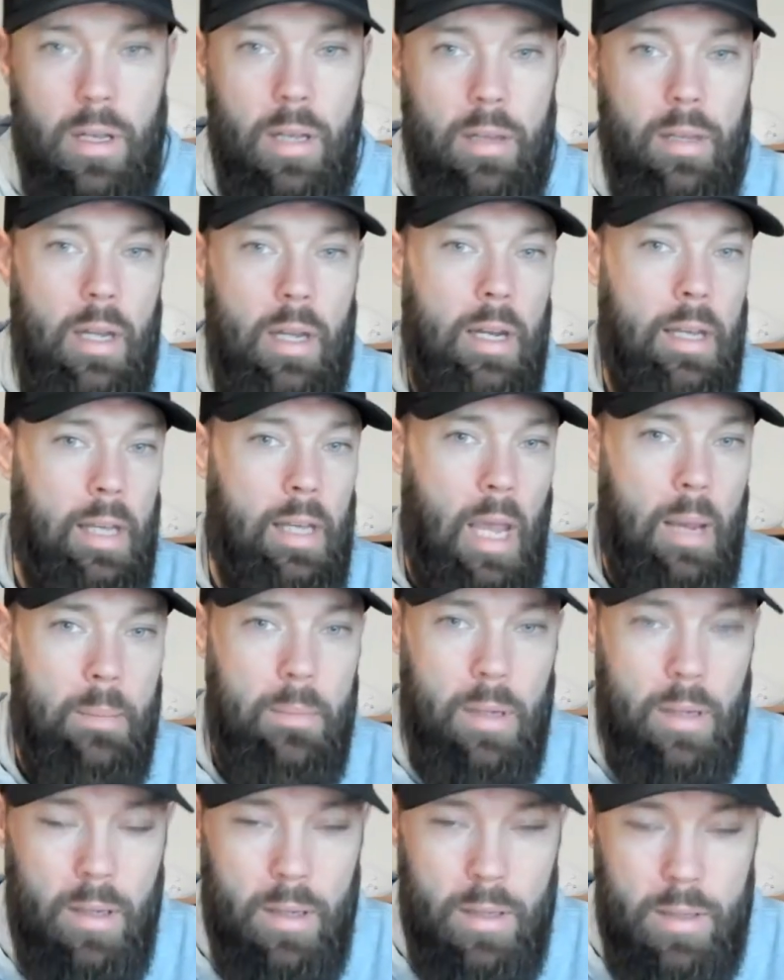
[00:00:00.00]
And then he came
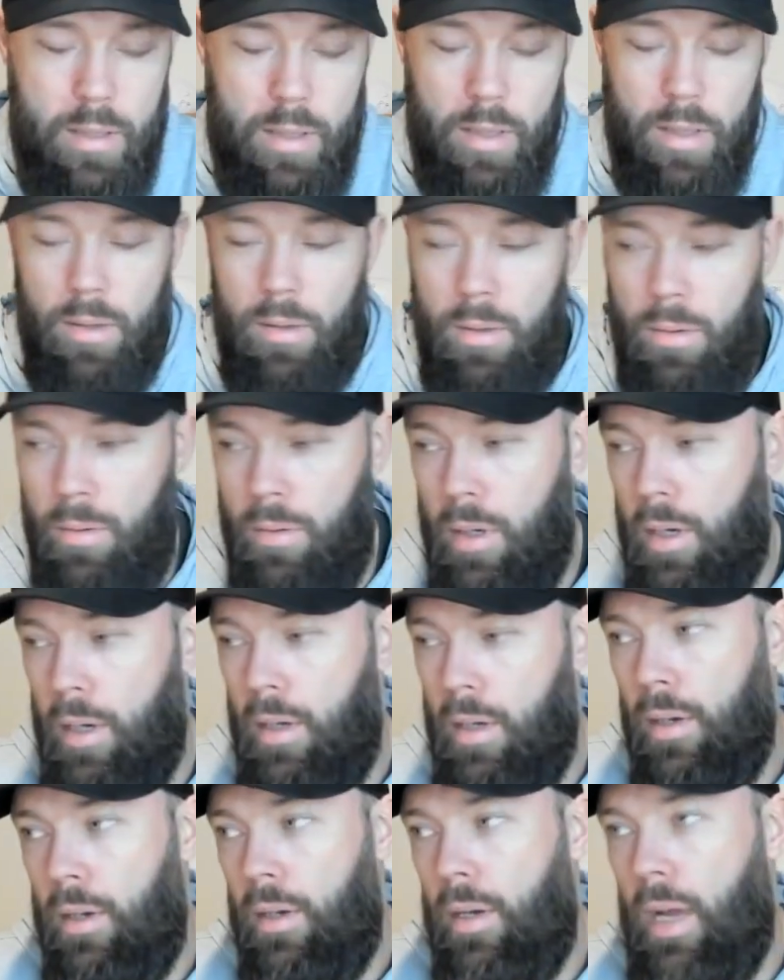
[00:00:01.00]
to
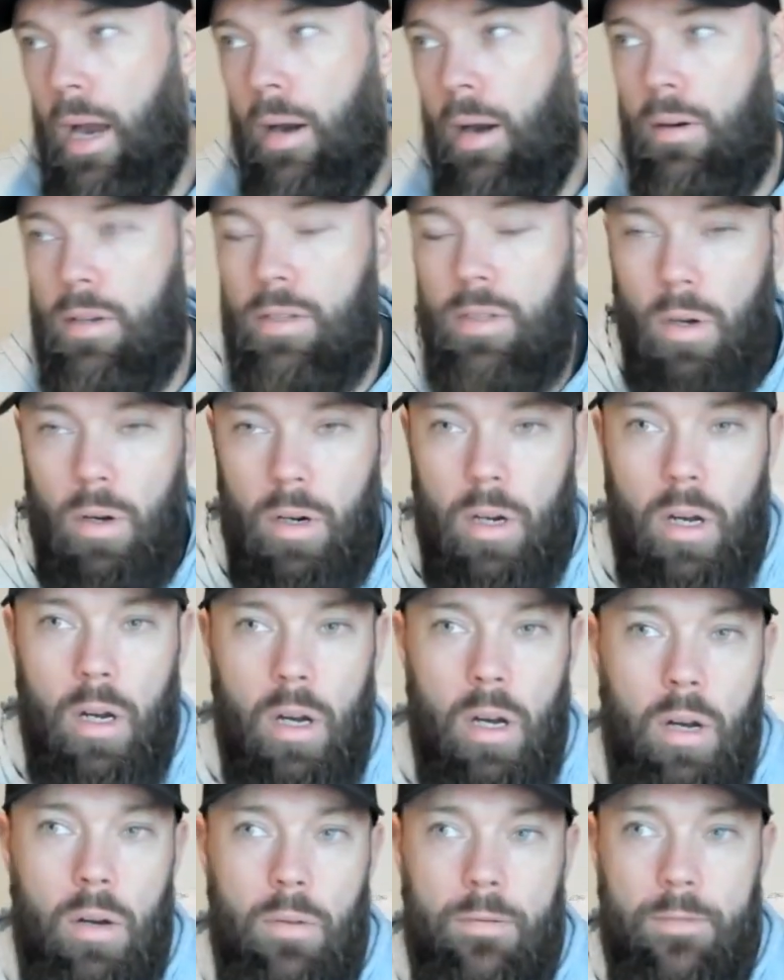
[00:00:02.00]

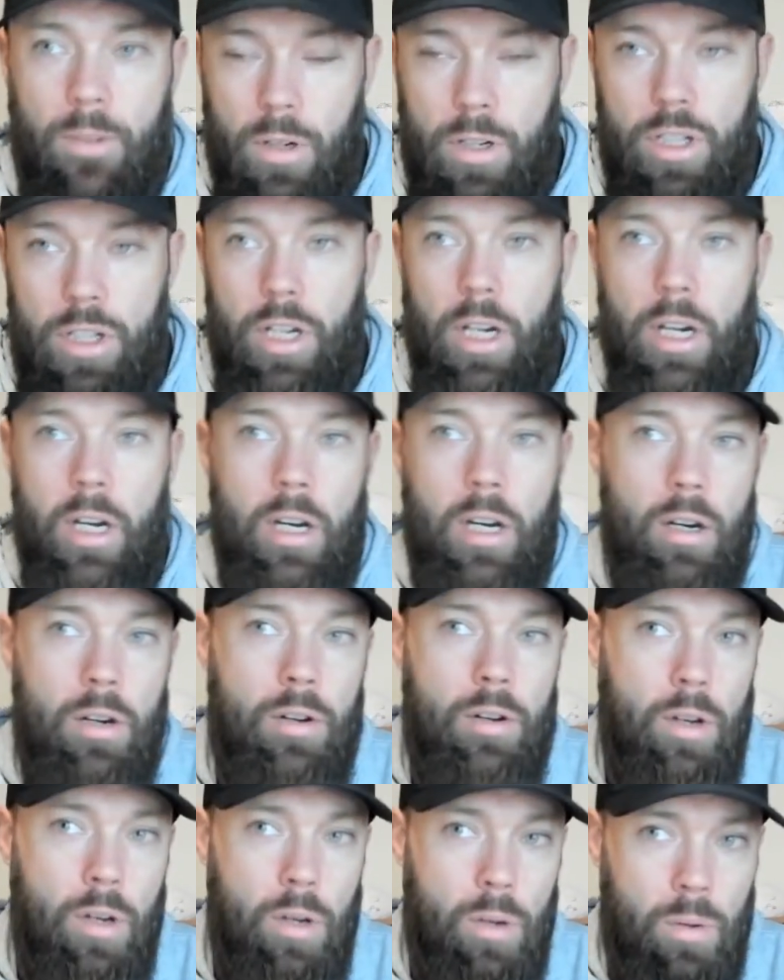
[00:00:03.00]
Arizona, first year,
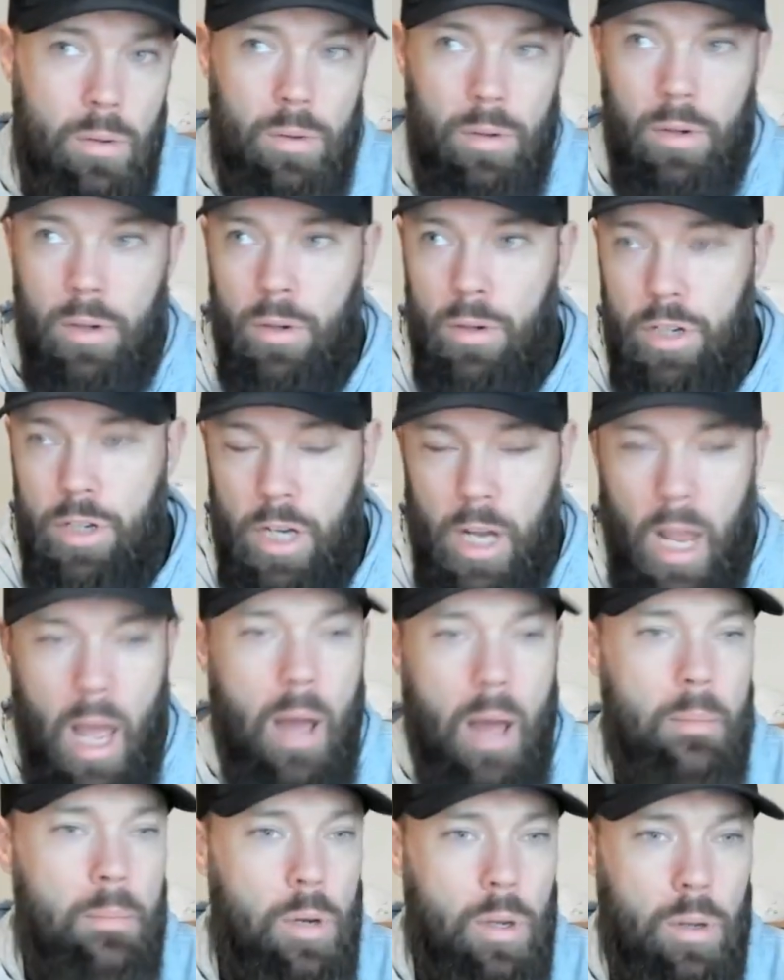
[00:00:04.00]
new
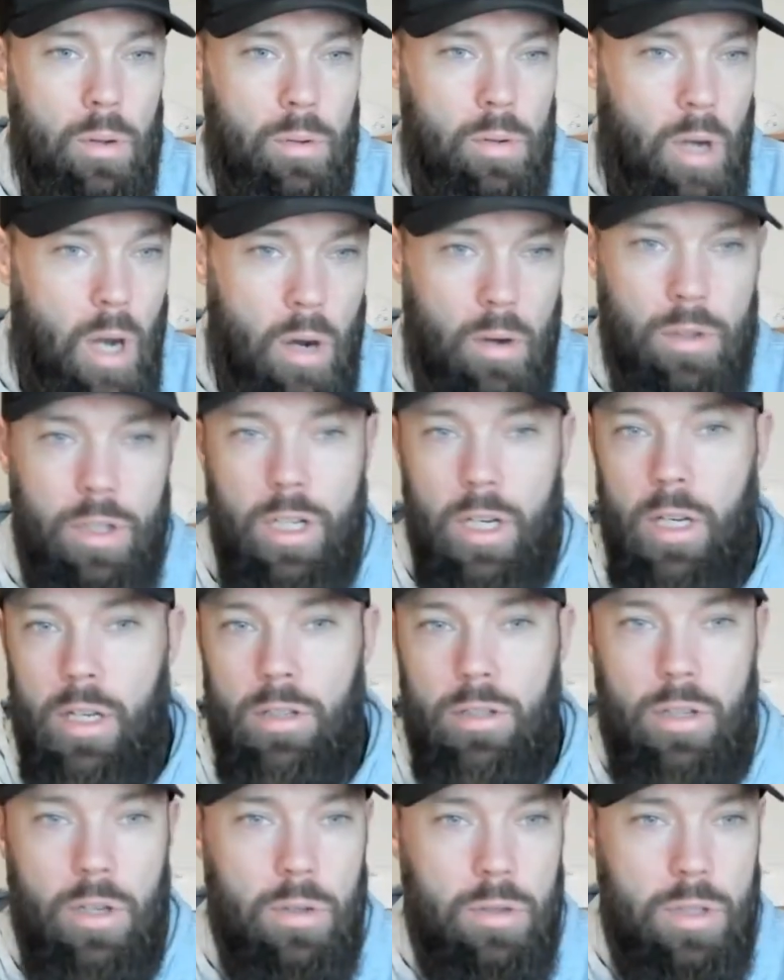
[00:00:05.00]
GM, new
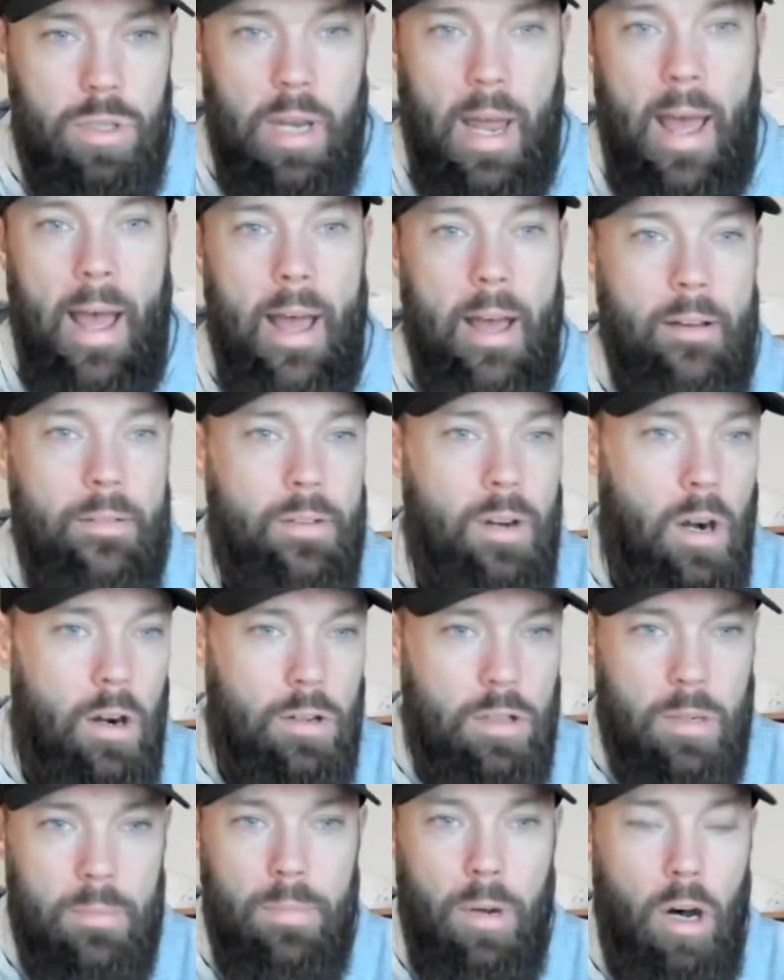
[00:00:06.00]
coaches, new staff,
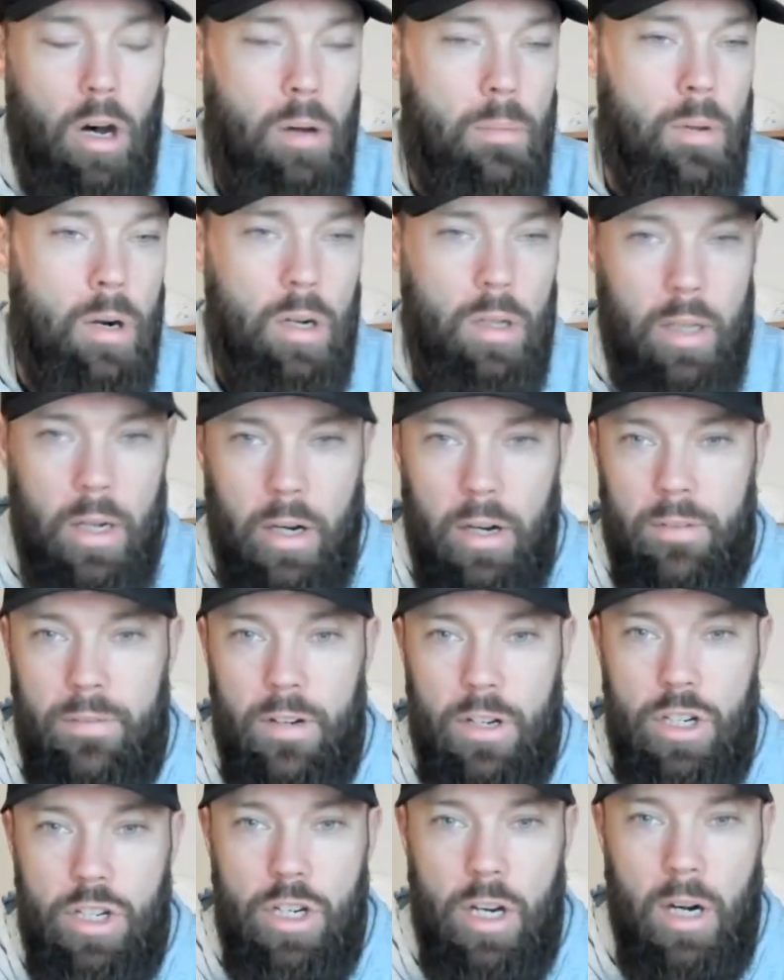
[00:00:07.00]
Carson Palmer, Larry
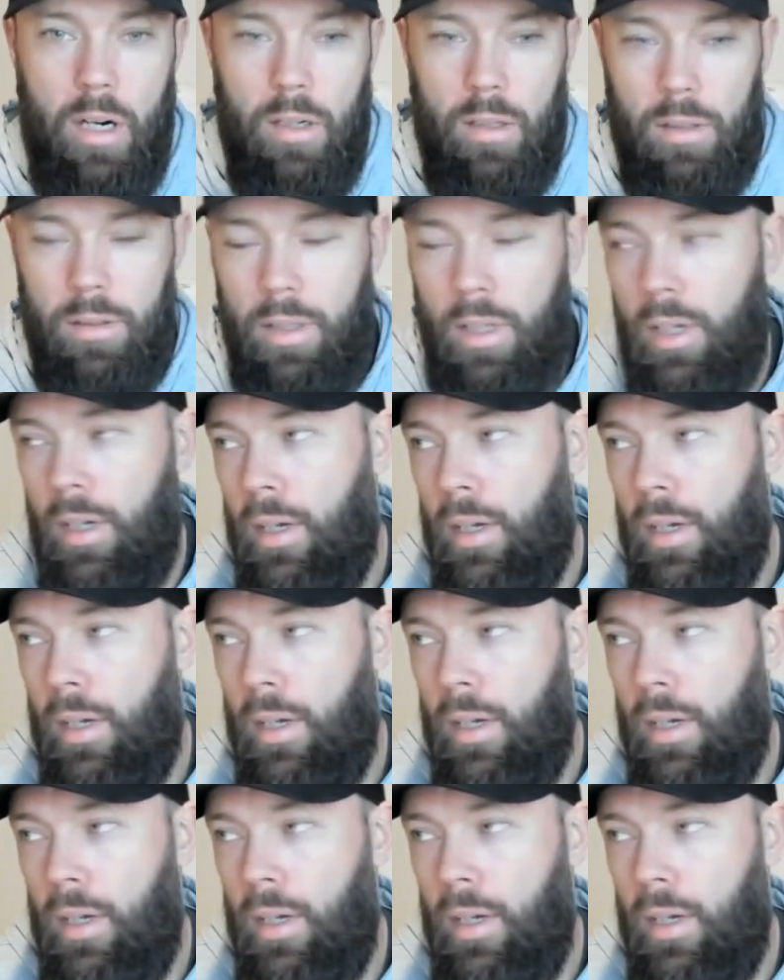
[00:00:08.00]
Fitzgerald.